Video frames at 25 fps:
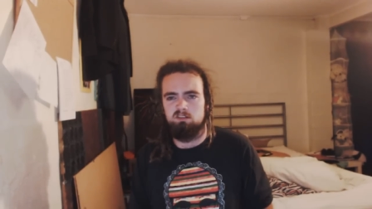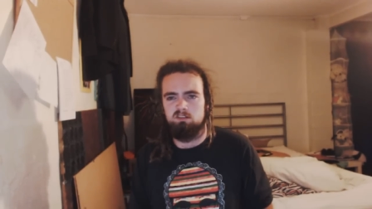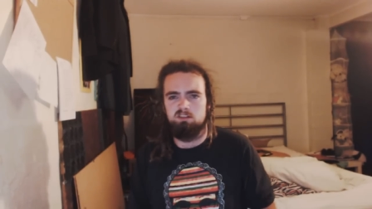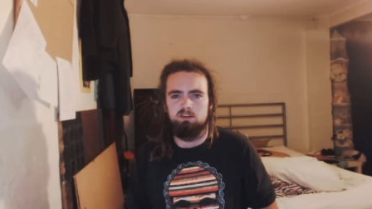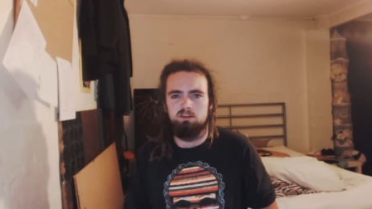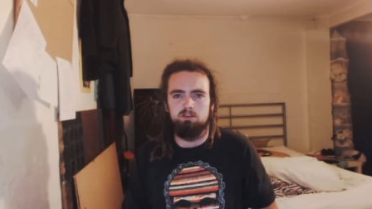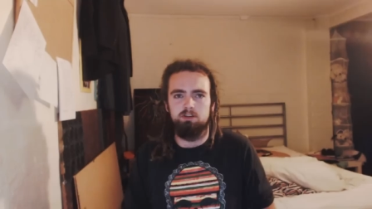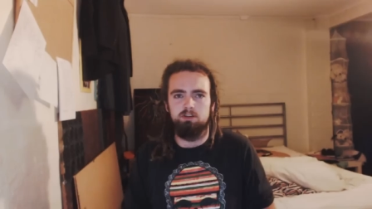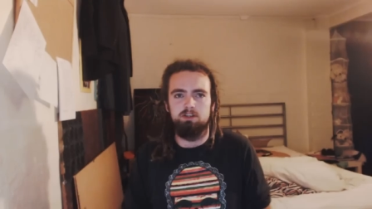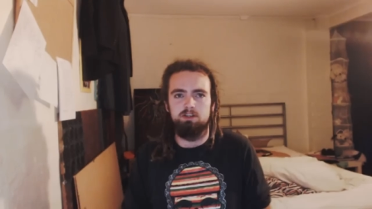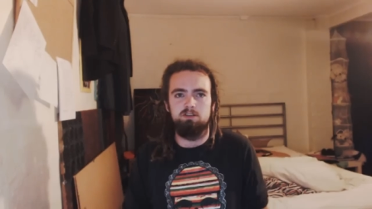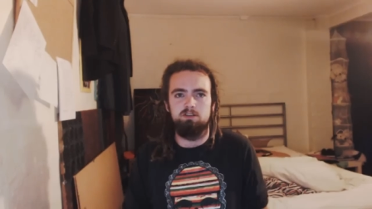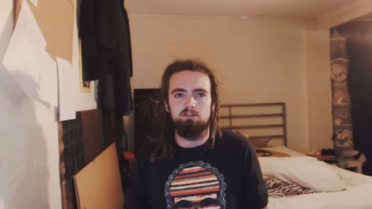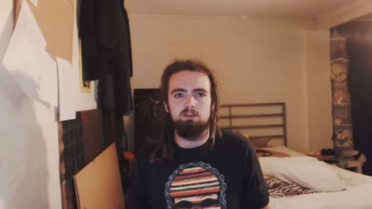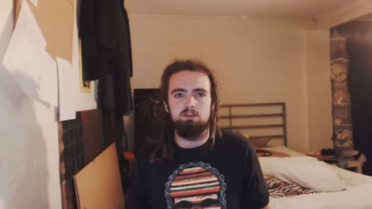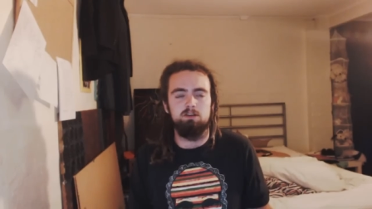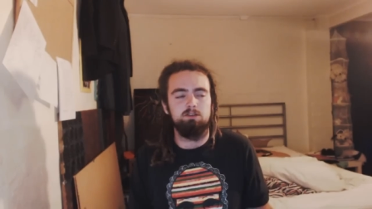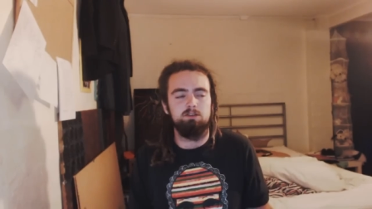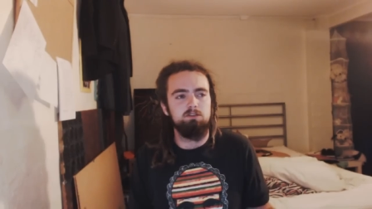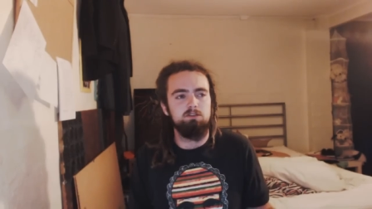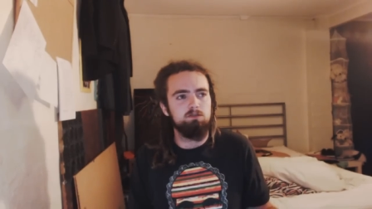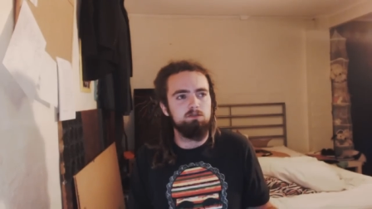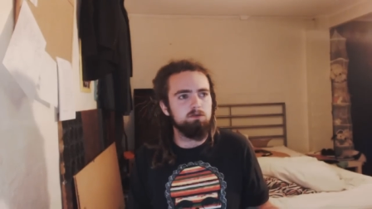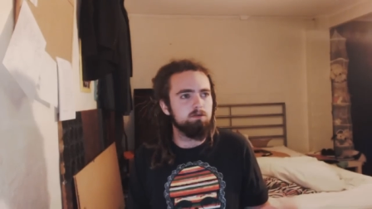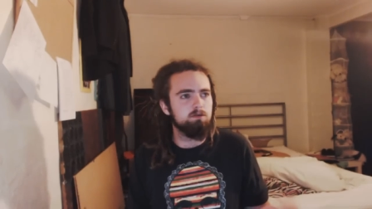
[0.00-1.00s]
general
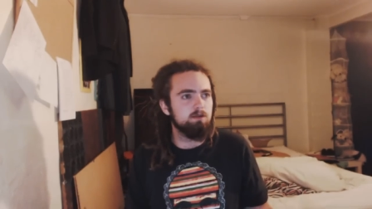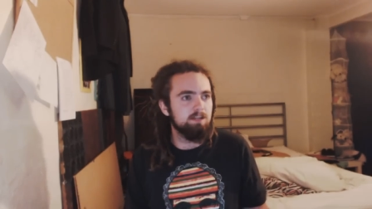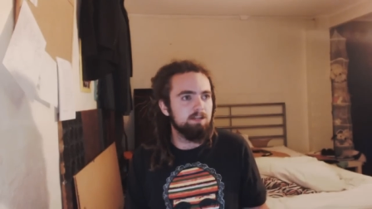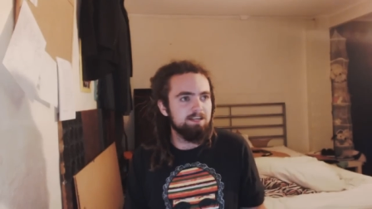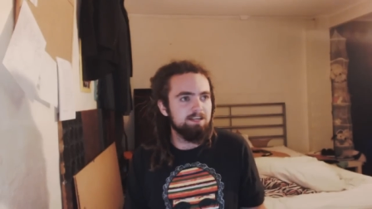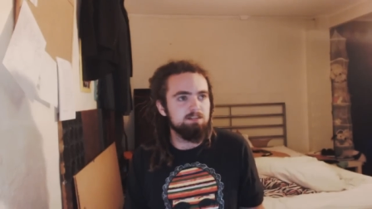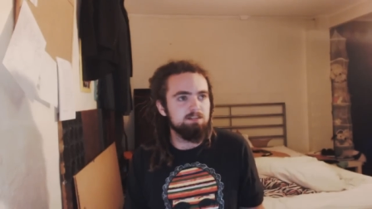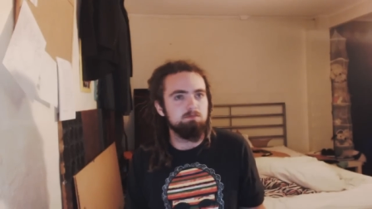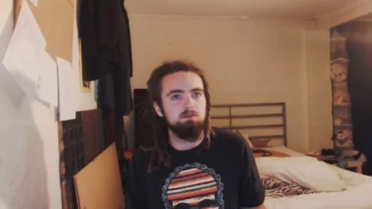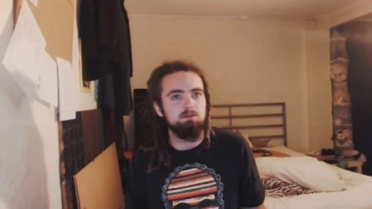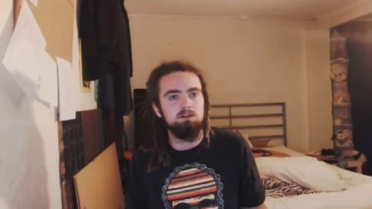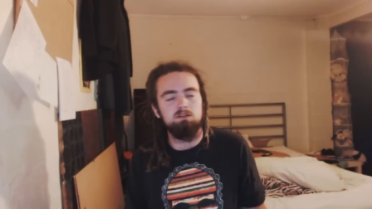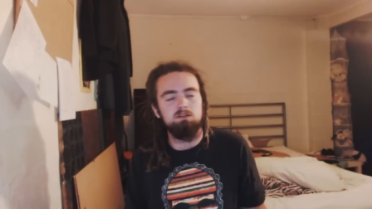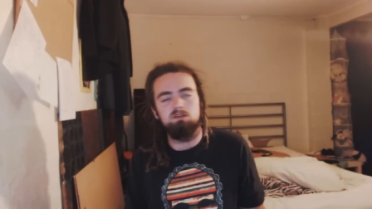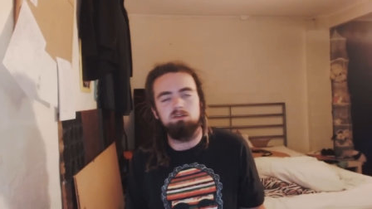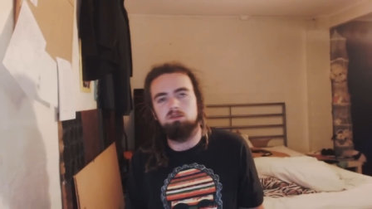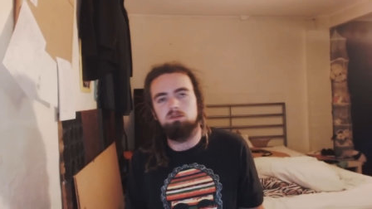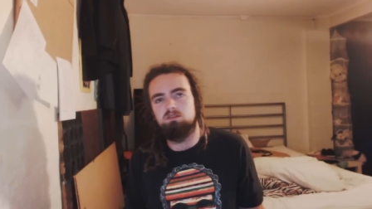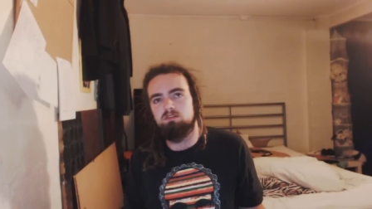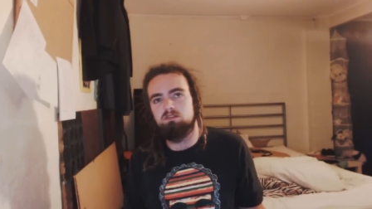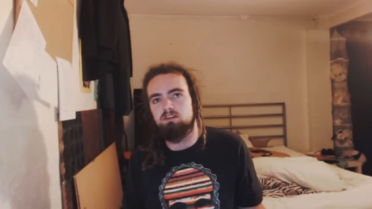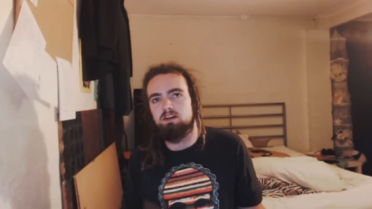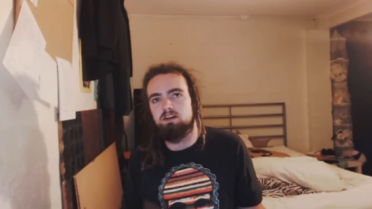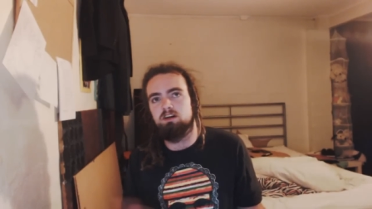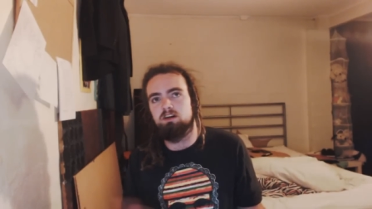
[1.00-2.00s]
insults, called her a lesbian,
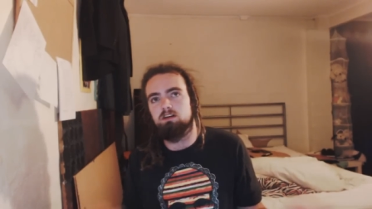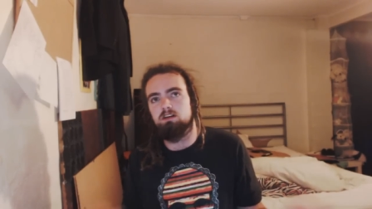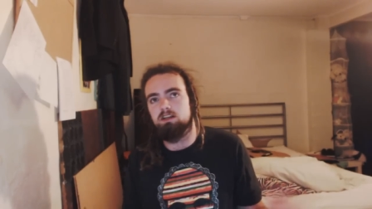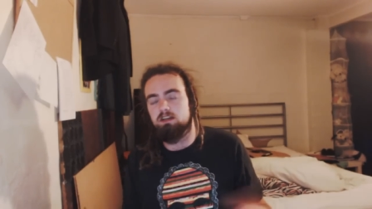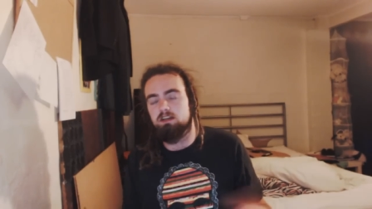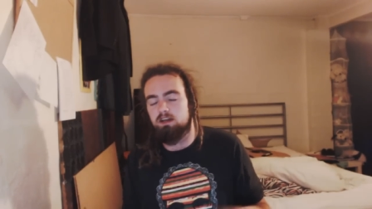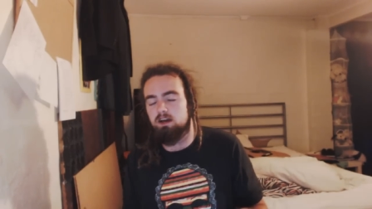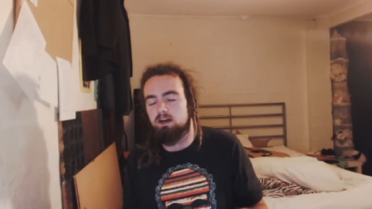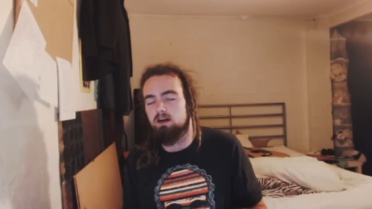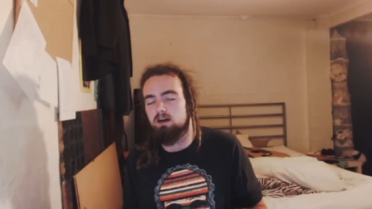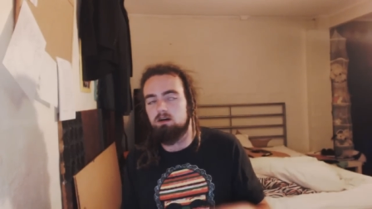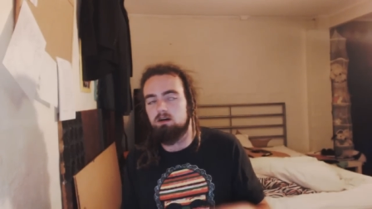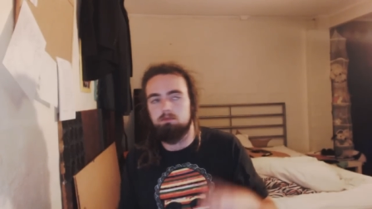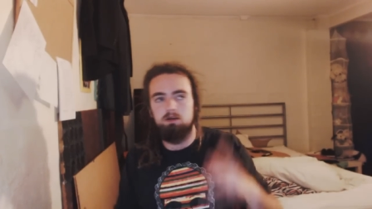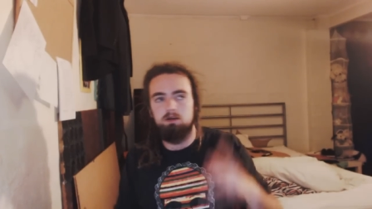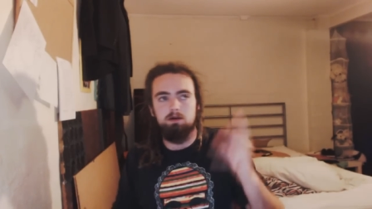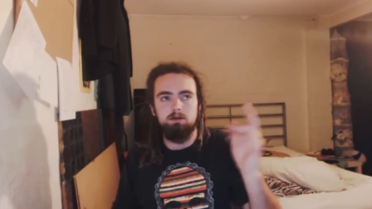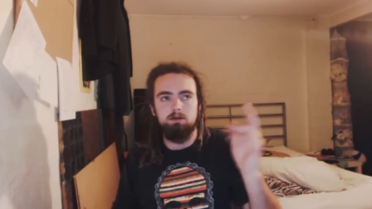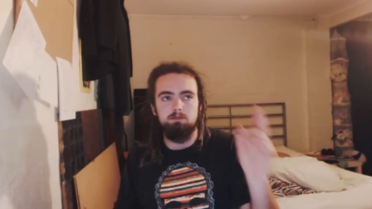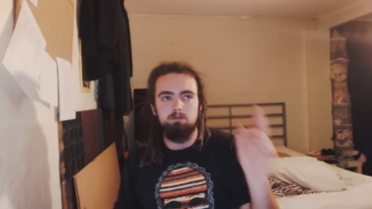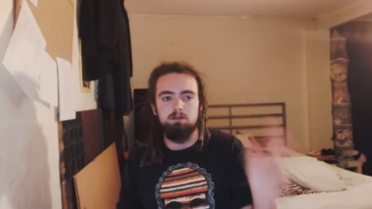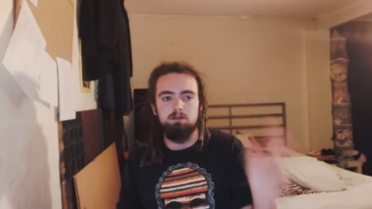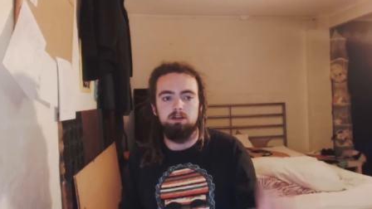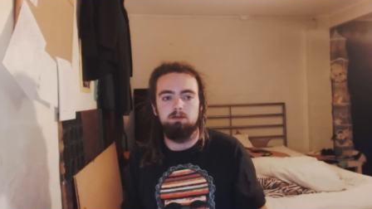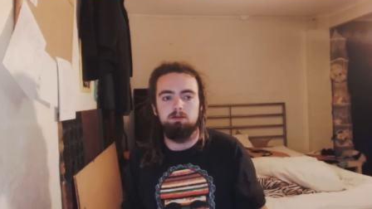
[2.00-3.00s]
called her an ugly cow, blah,
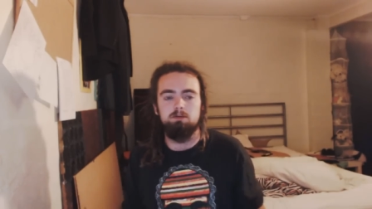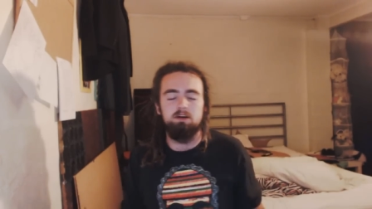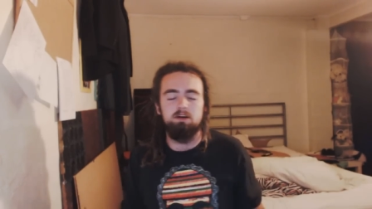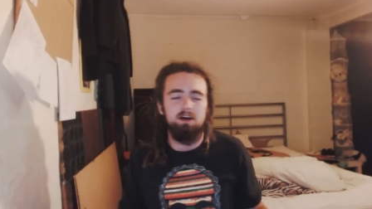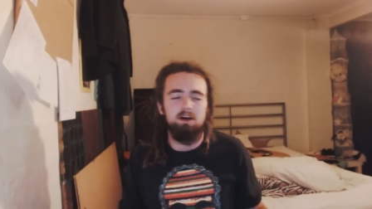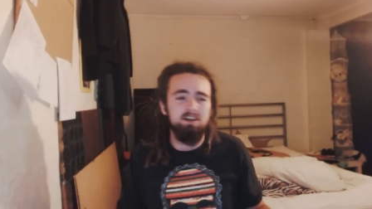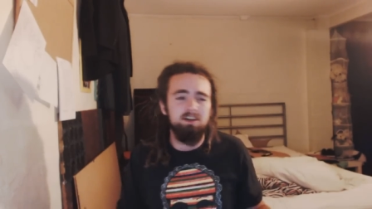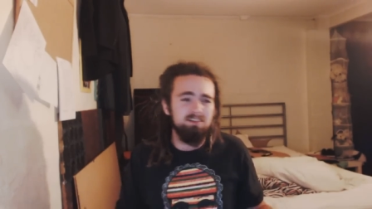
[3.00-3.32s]
blah, blah, blah.